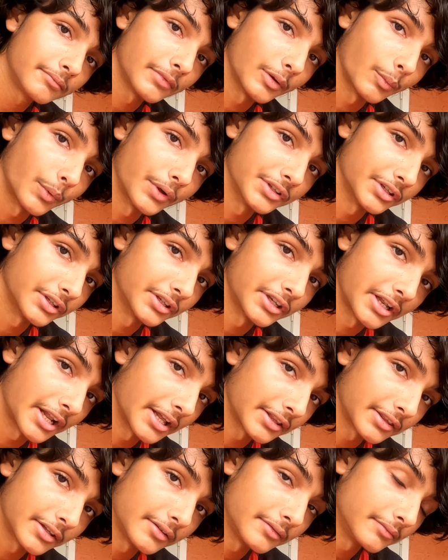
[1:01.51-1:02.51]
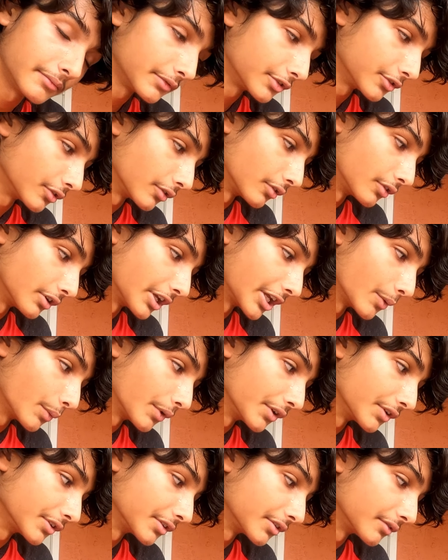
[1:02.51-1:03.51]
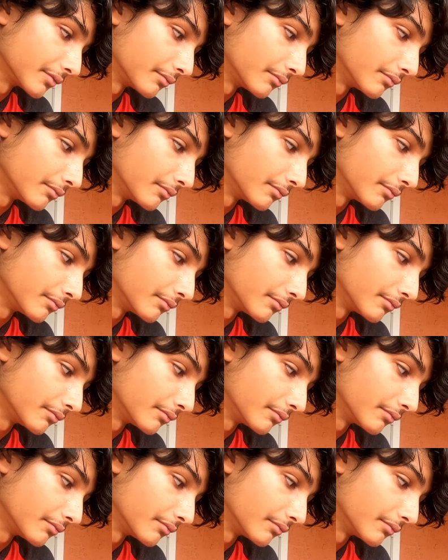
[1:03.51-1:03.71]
It wasn't connected, so it was